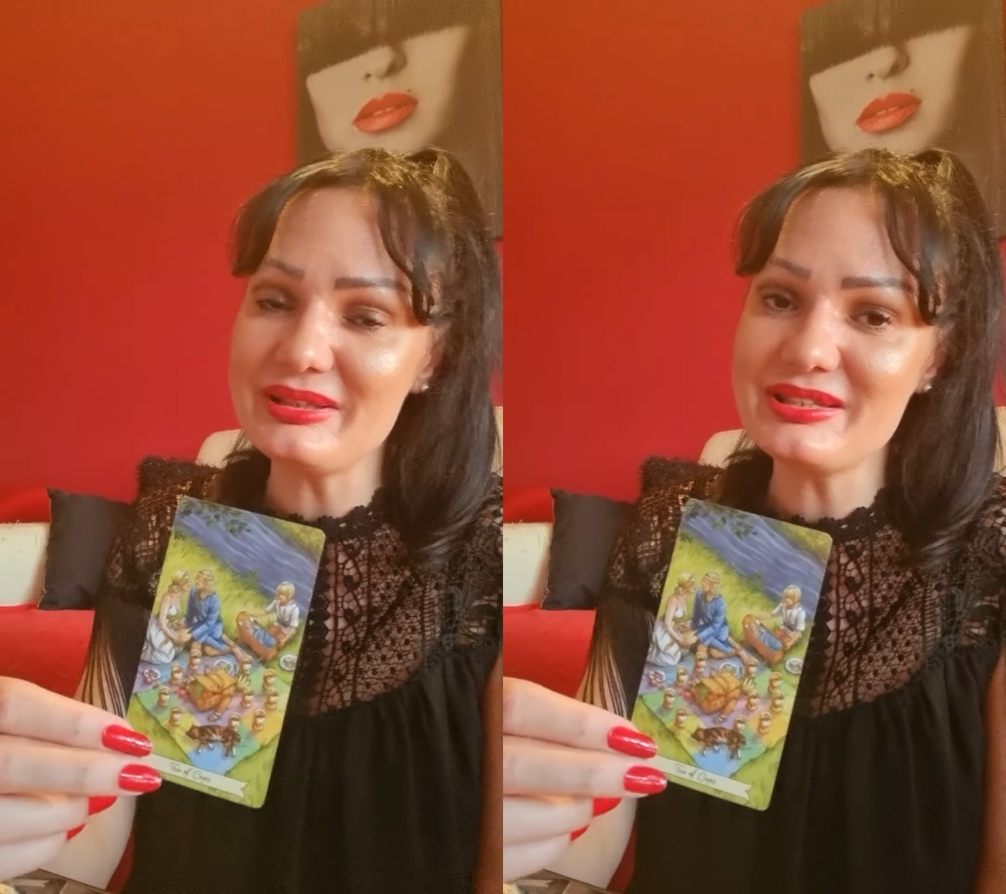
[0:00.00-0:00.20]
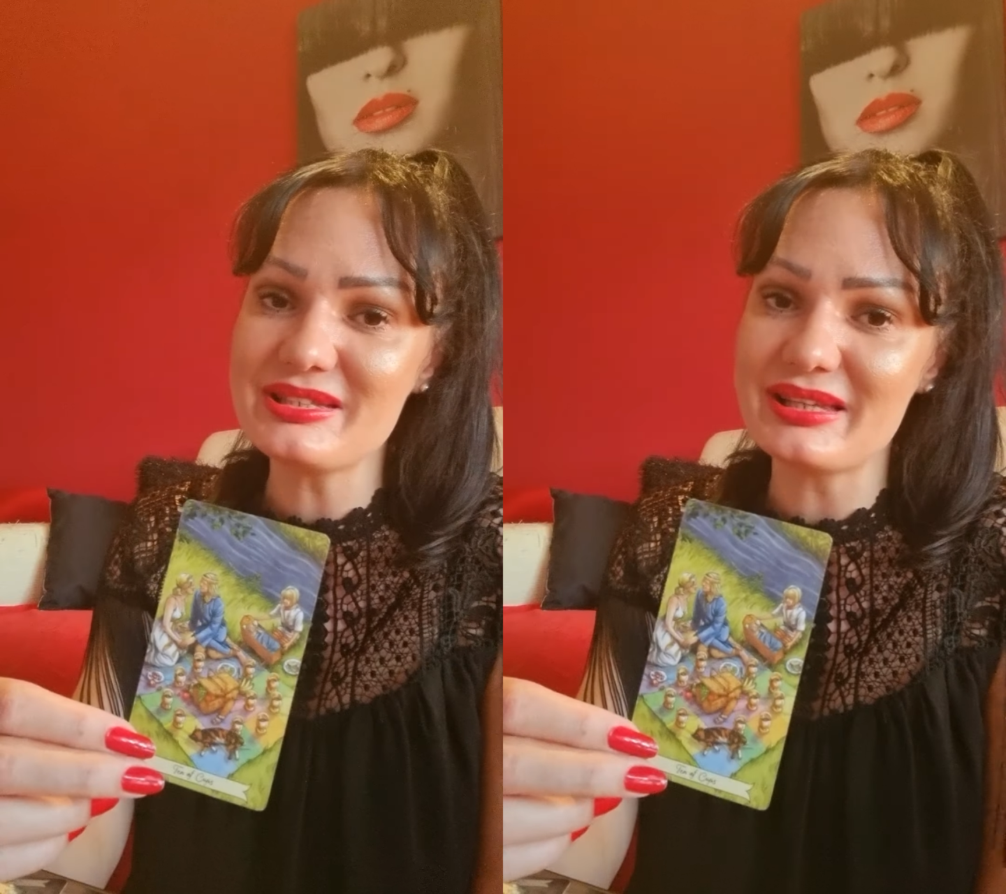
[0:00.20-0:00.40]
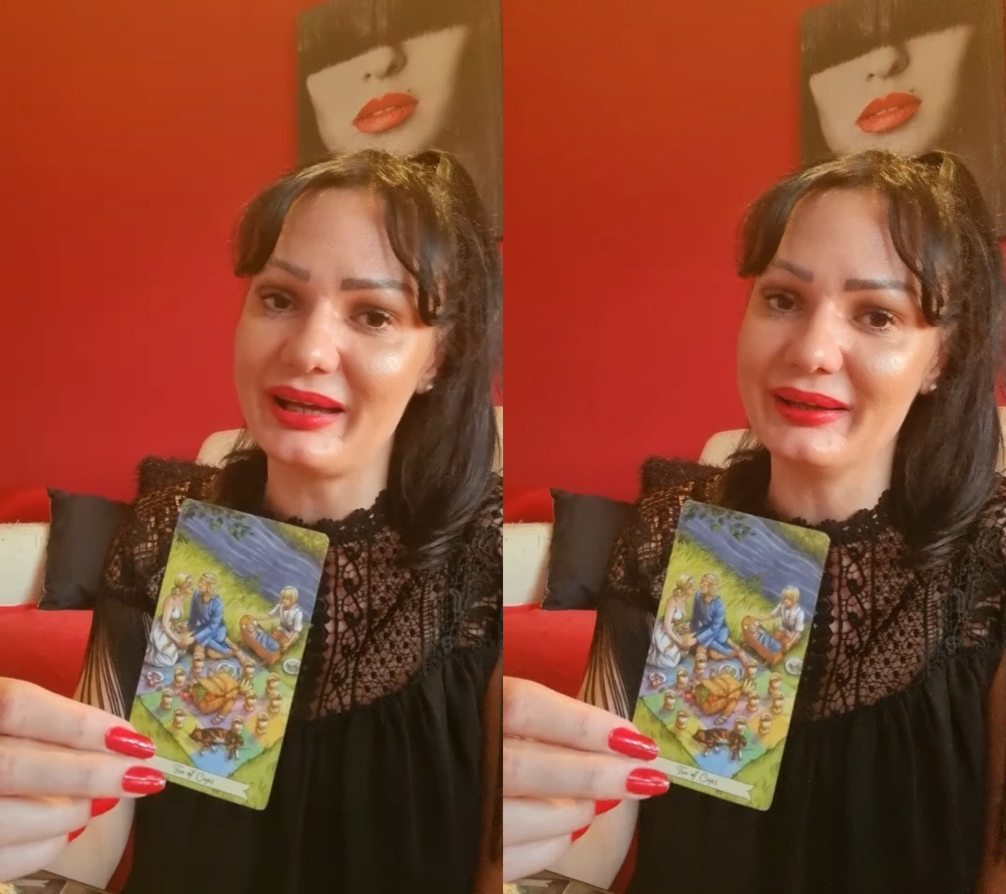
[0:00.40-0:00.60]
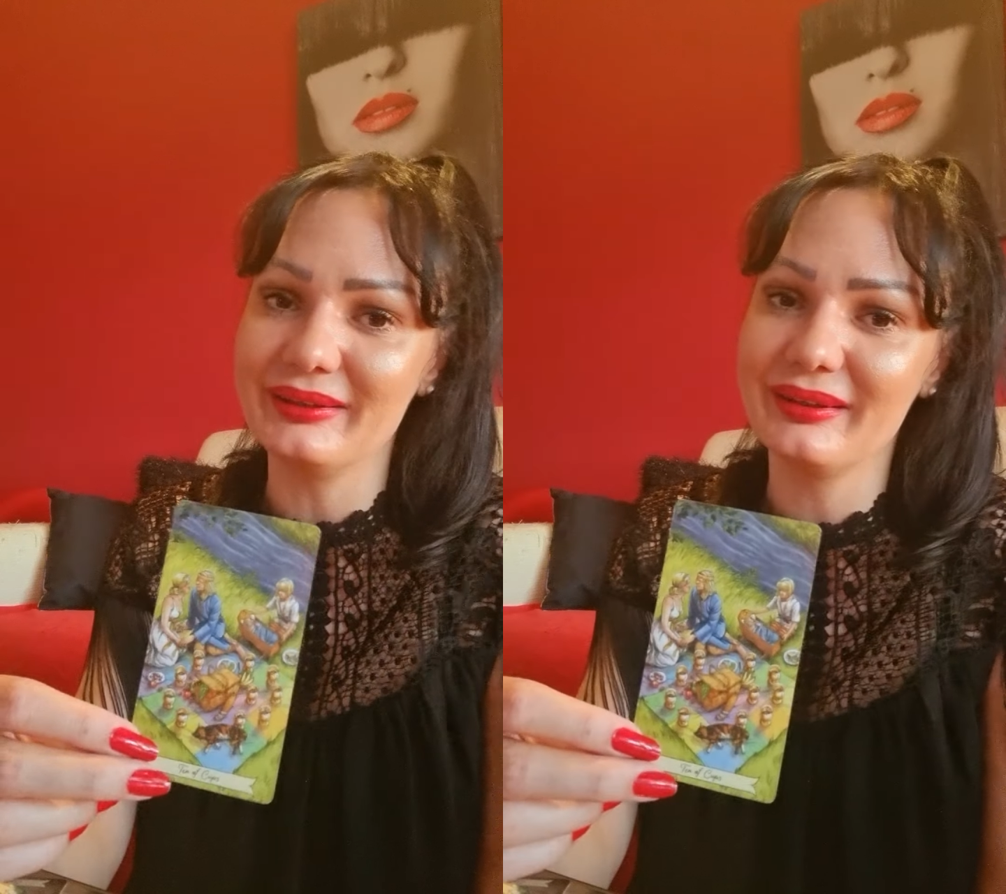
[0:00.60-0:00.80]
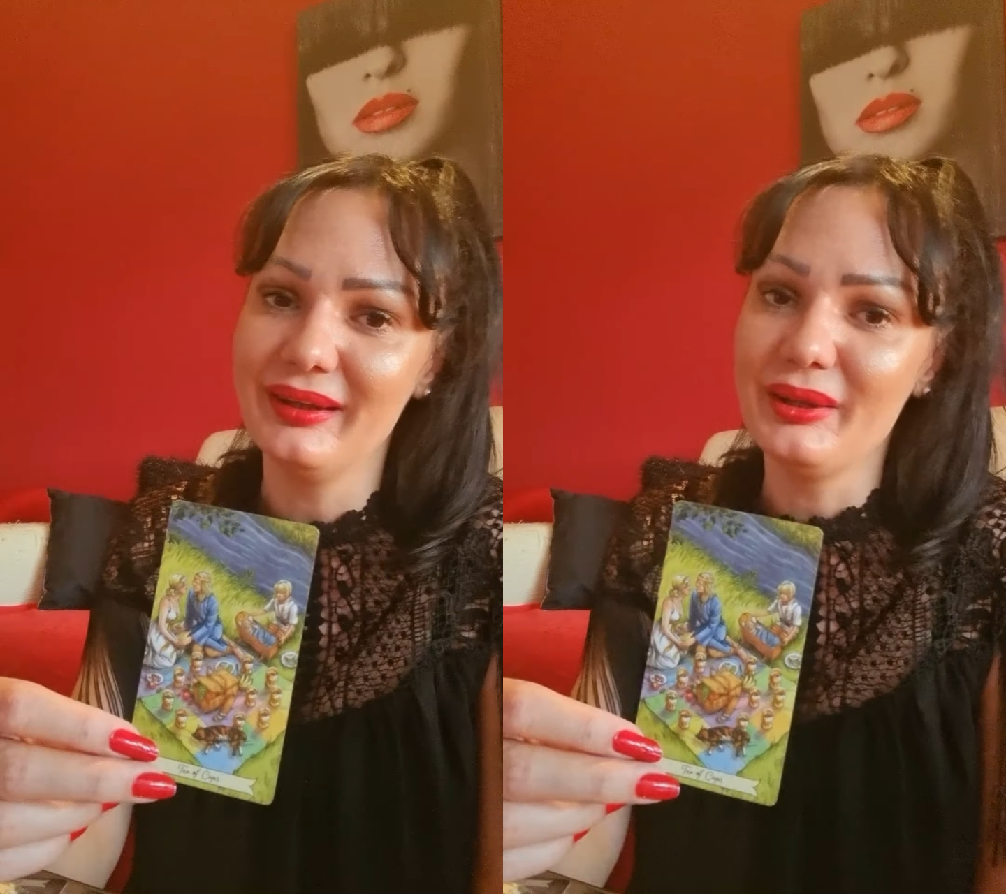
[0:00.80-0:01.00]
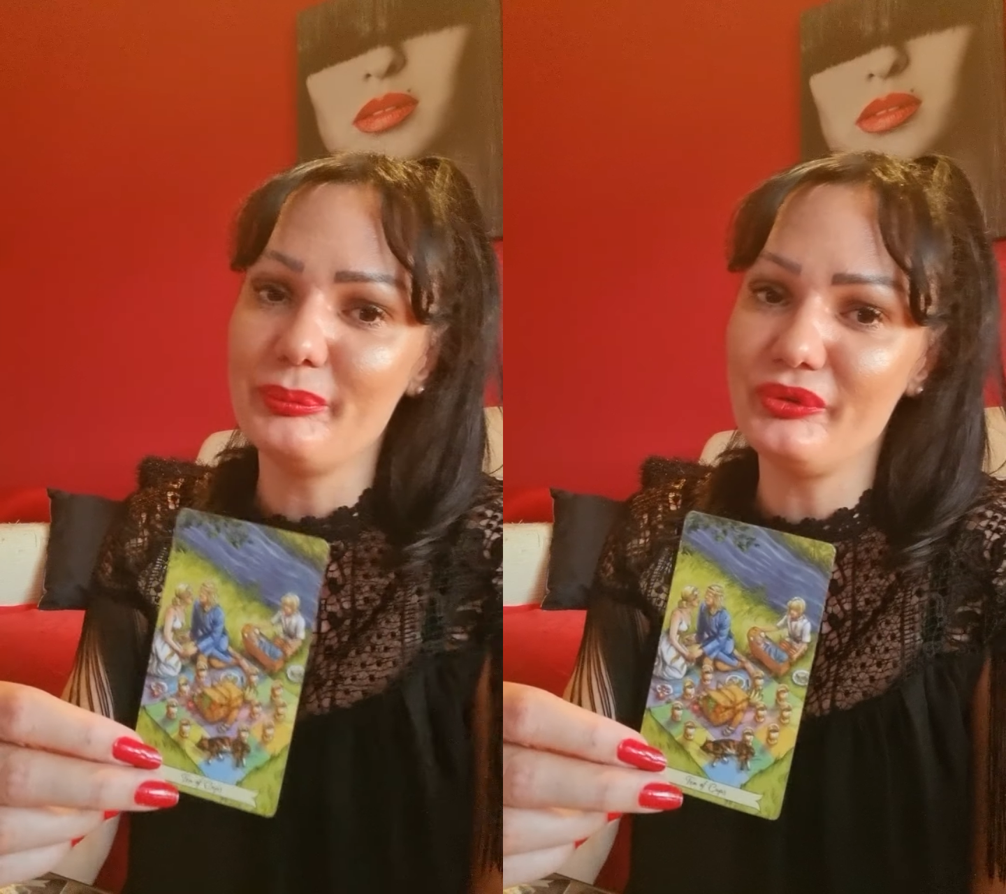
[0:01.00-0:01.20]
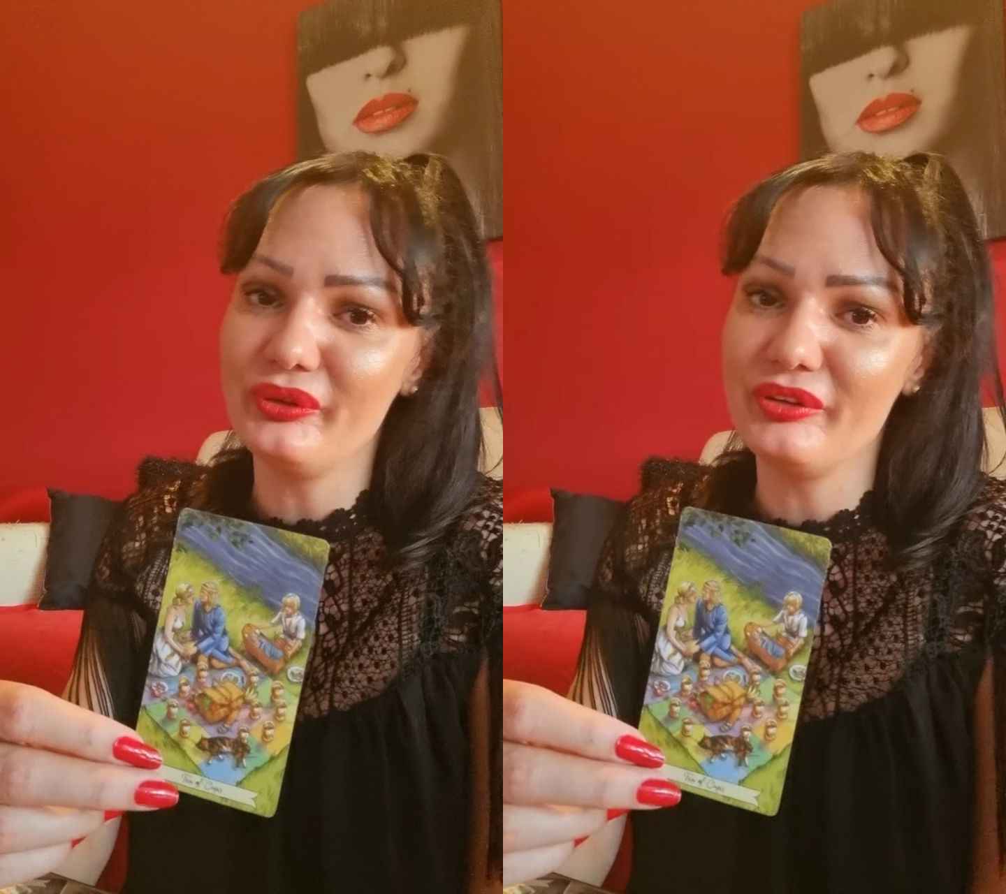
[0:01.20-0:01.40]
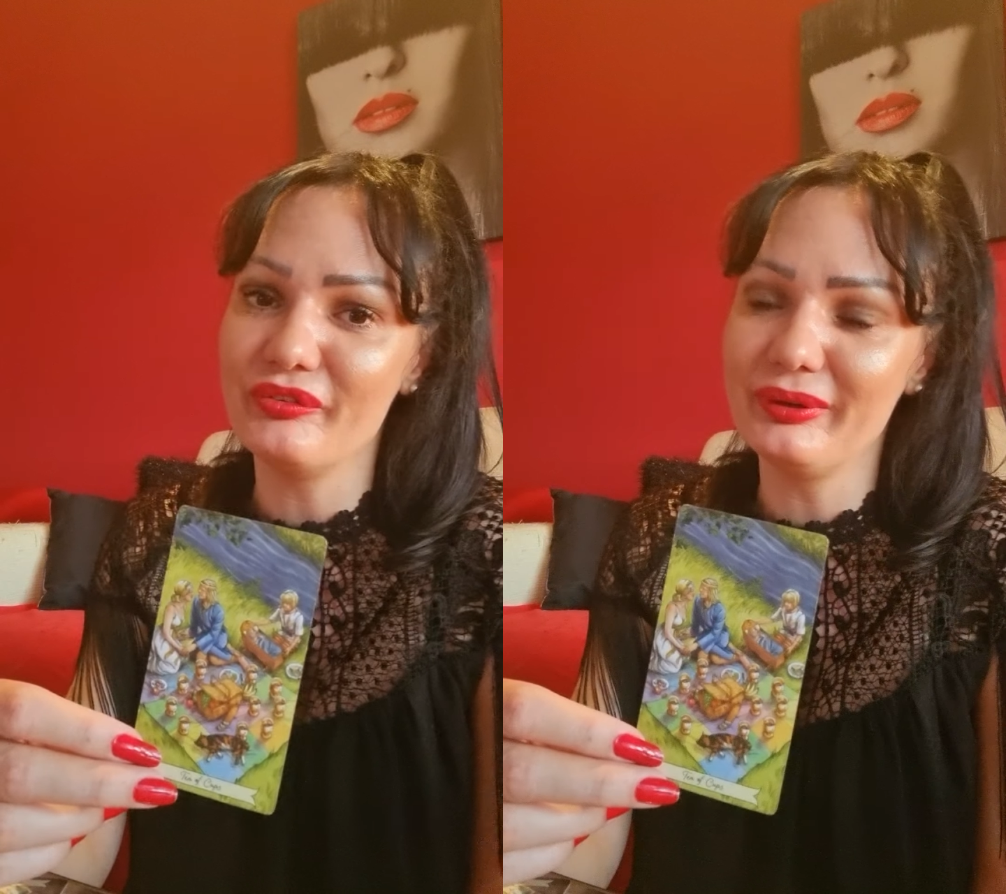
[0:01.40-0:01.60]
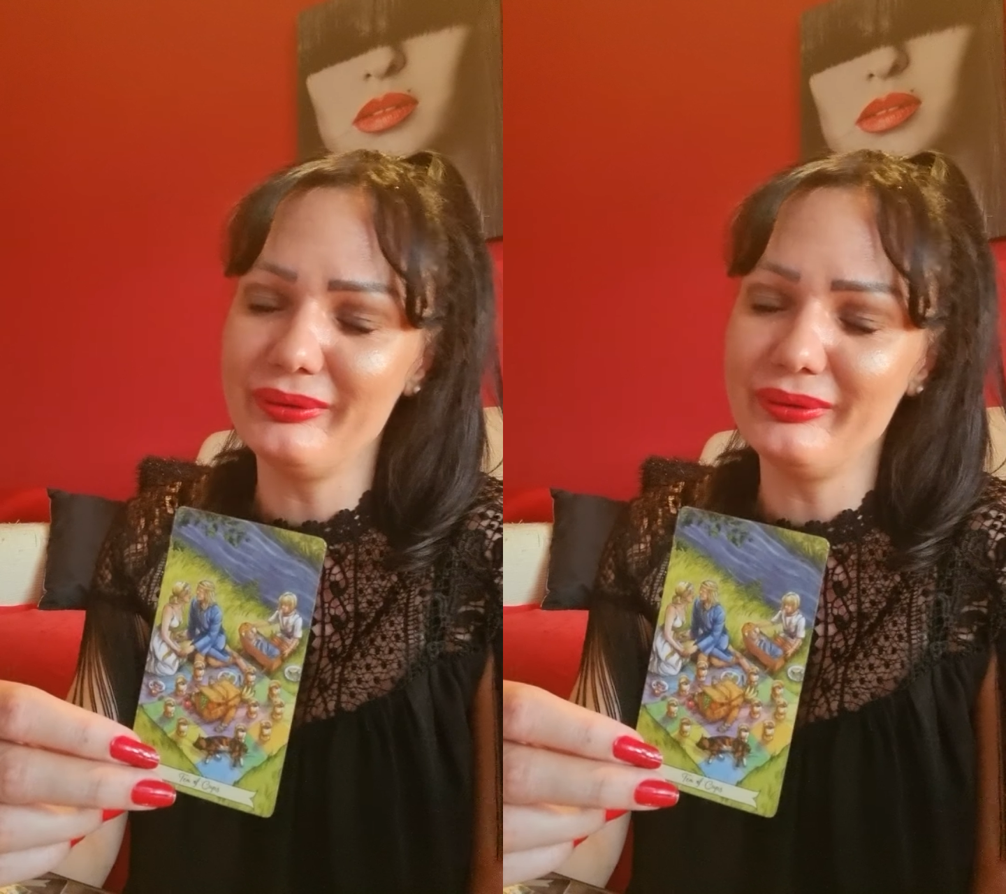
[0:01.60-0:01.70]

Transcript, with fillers: inside beautiful.